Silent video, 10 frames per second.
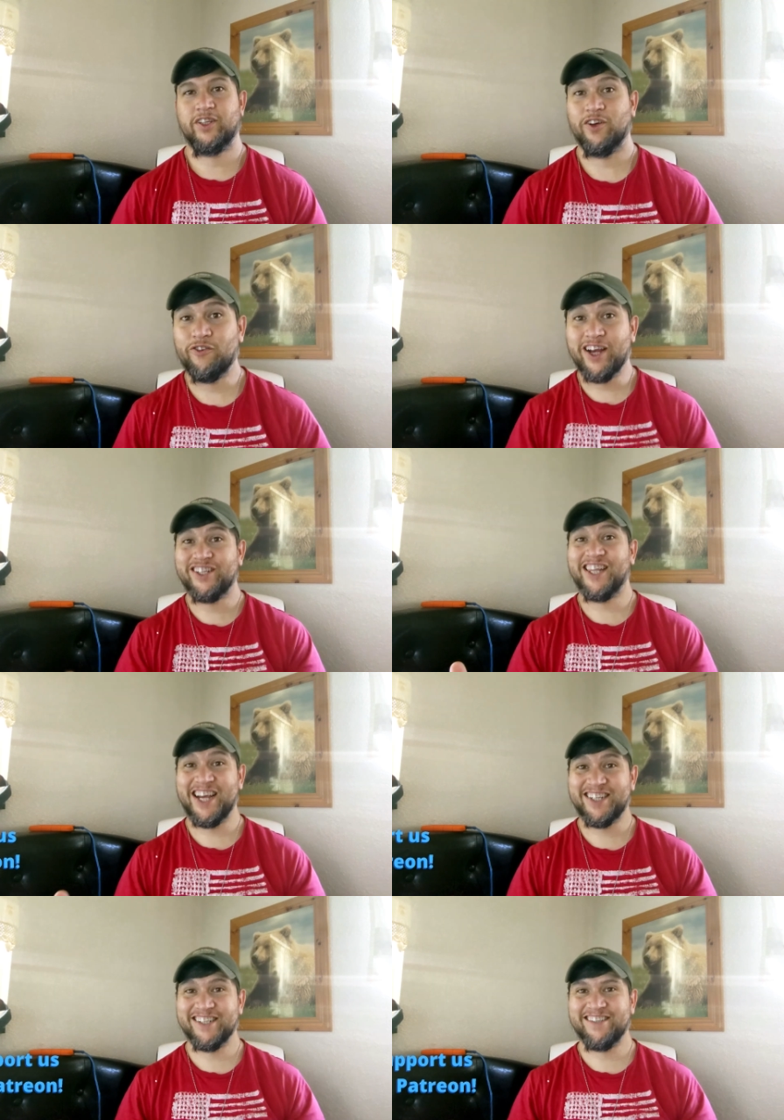
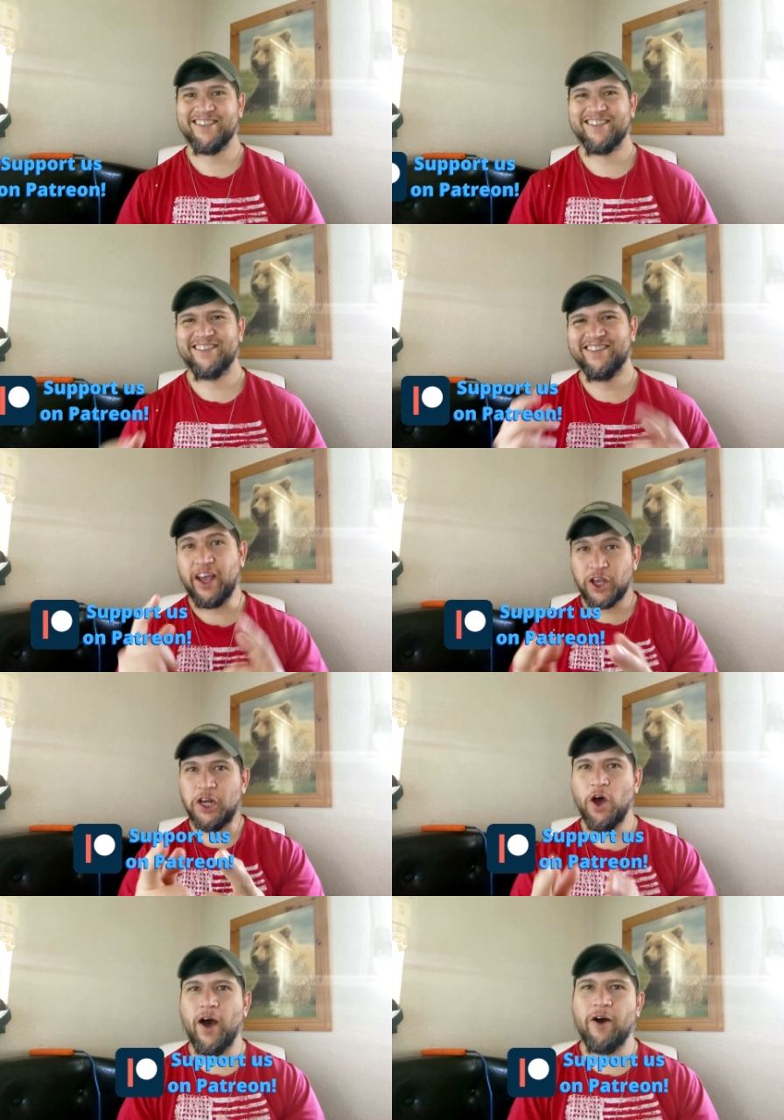Congratulations! Now you
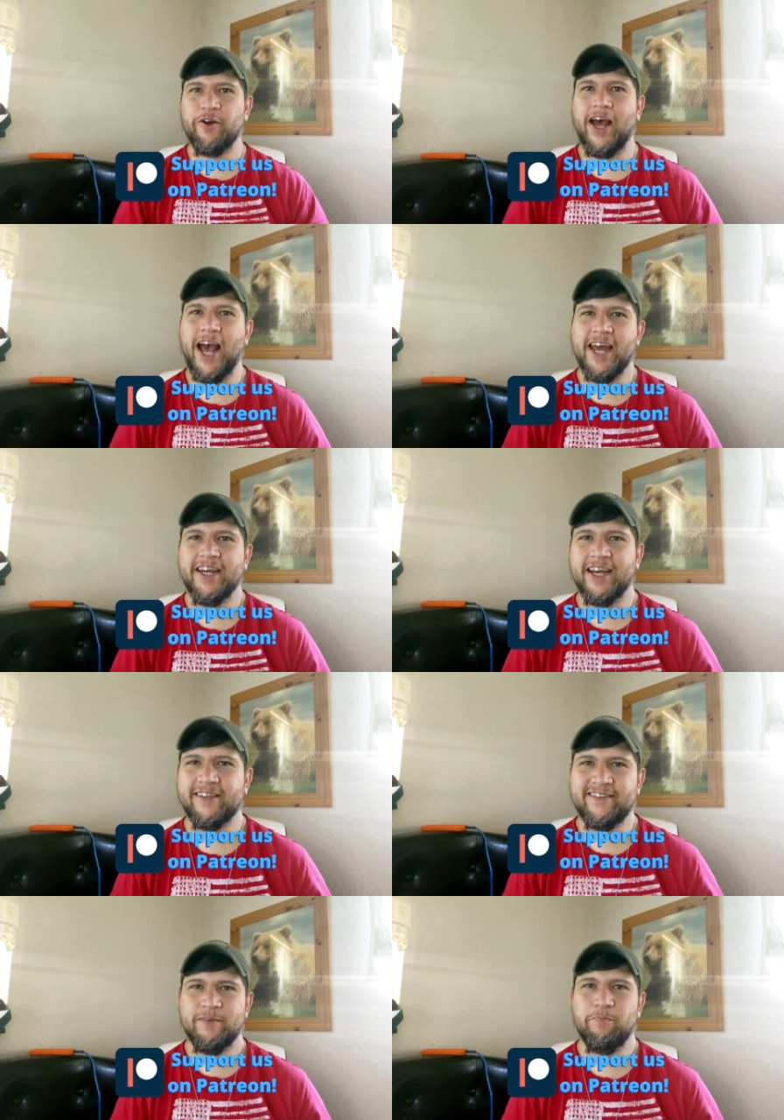know how to add a
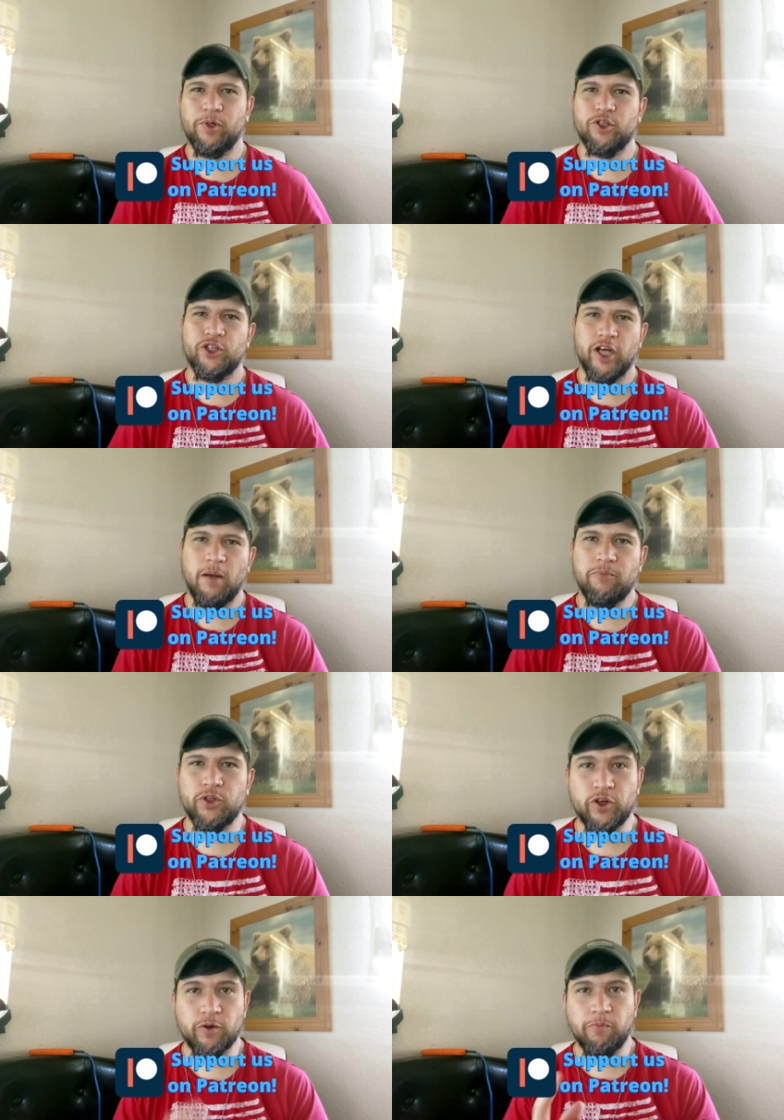simple jump
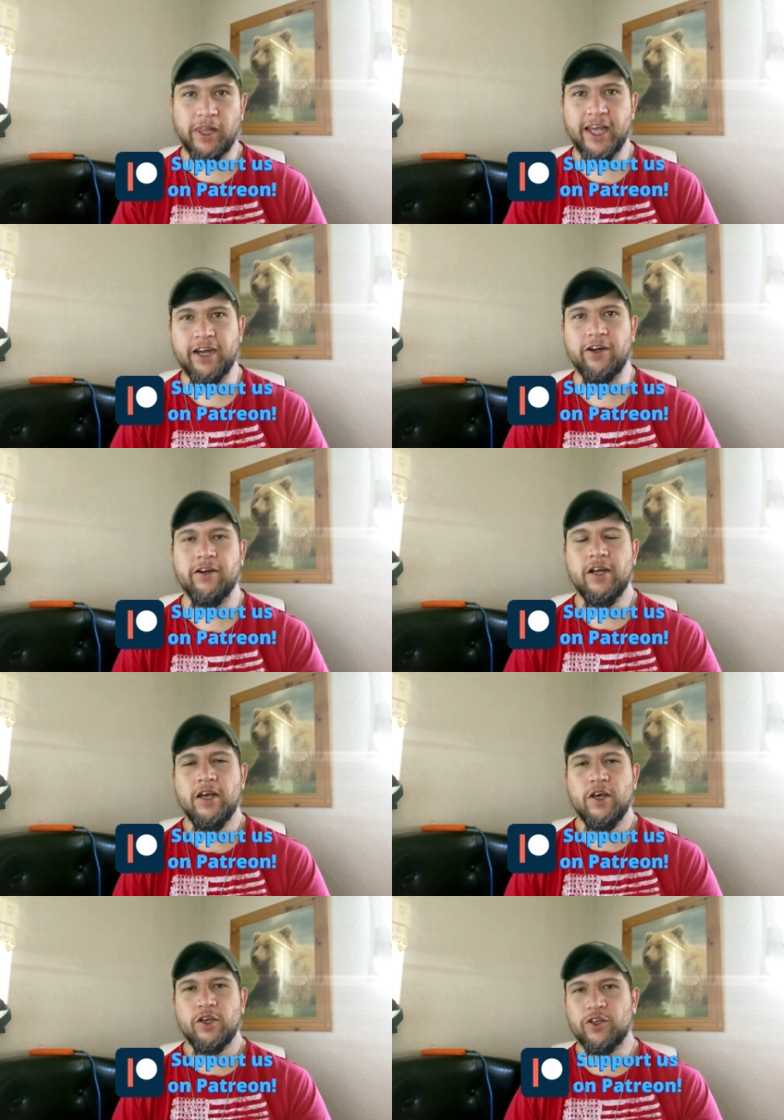to your player
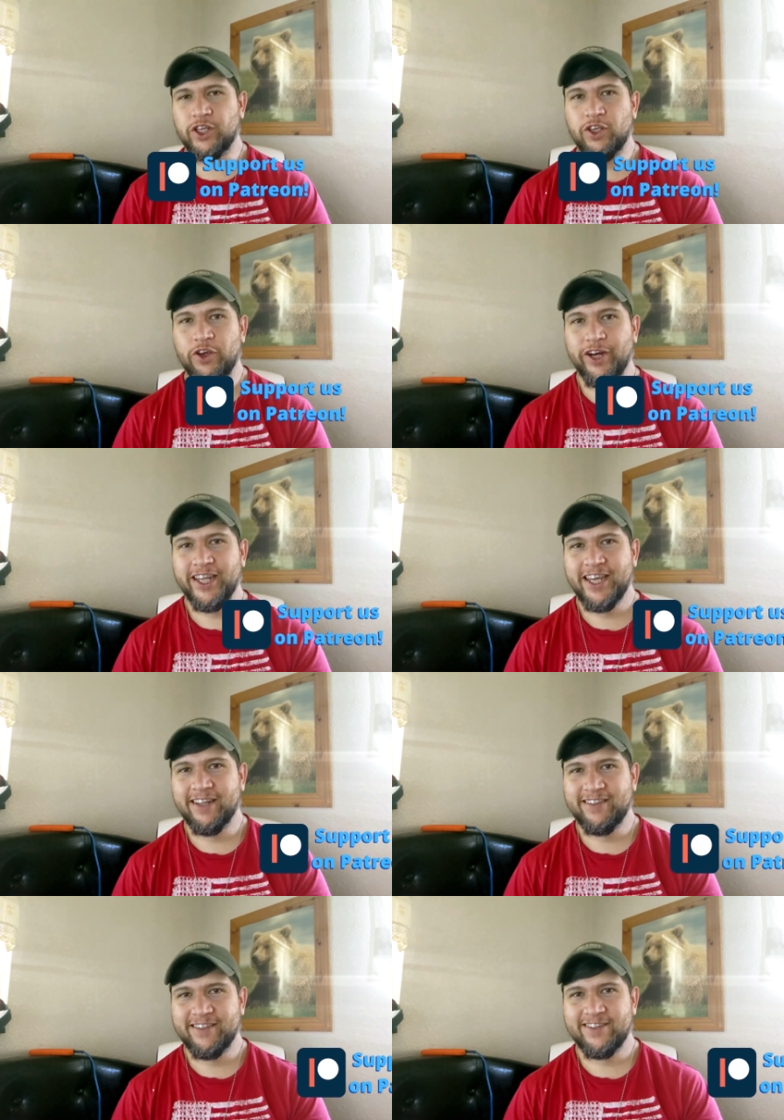using Unity
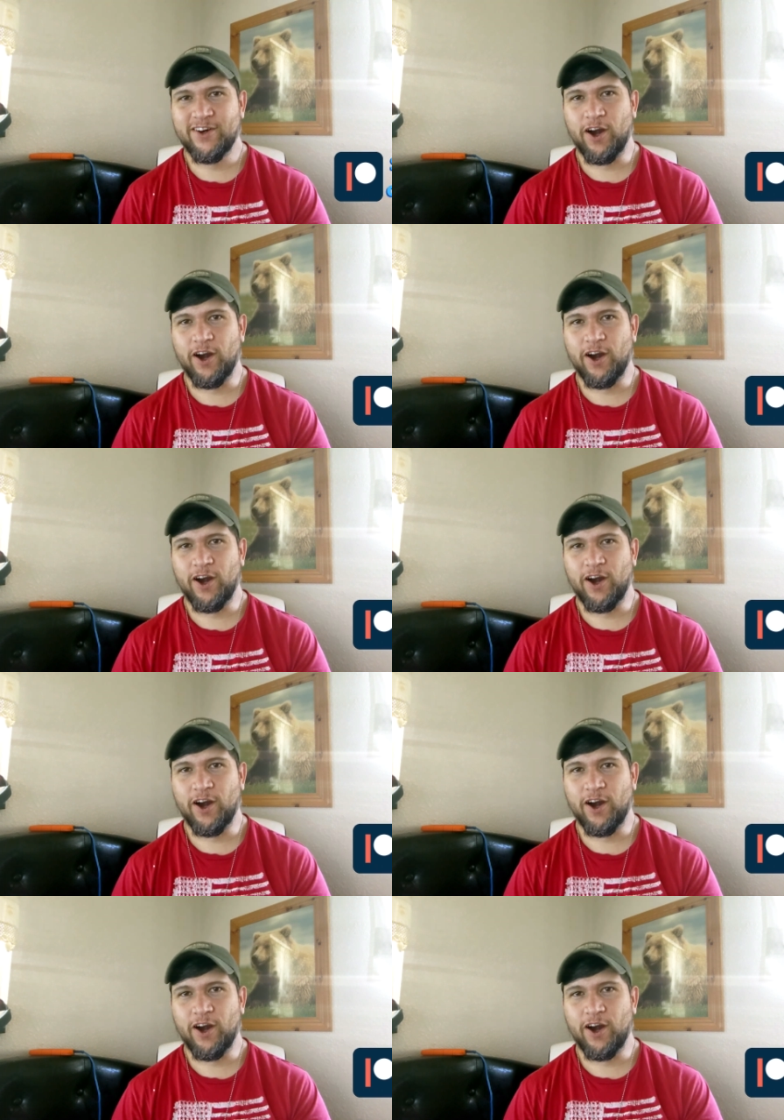and C#.